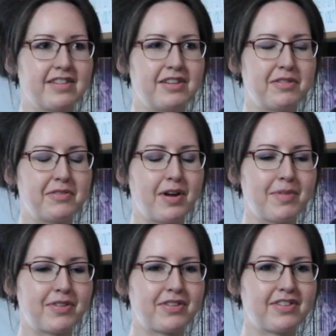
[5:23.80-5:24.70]
You were very
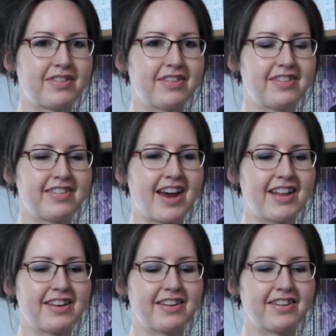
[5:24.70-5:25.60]
much the
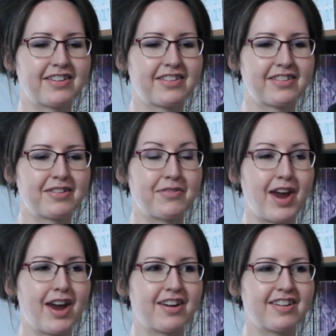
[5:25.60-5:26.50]
silent
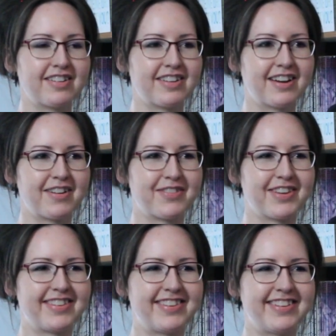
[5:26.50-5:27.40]
surveyor of the
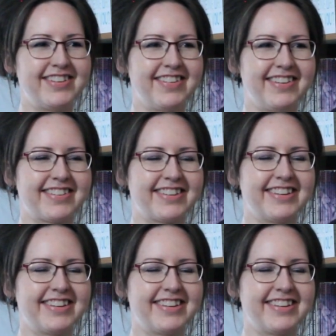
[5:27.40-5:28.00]
situation.